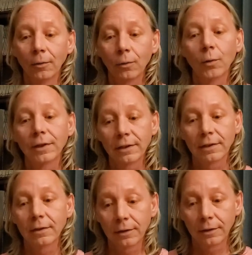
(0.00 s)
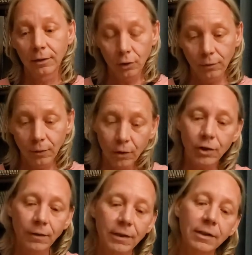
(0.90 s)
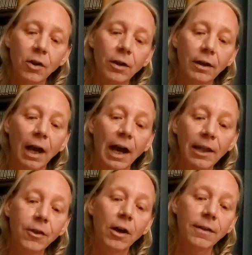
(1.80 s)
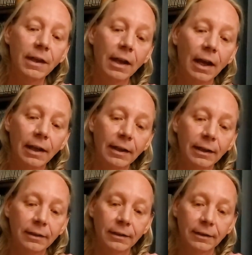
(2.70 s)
wrote the new version of the song, I thought that I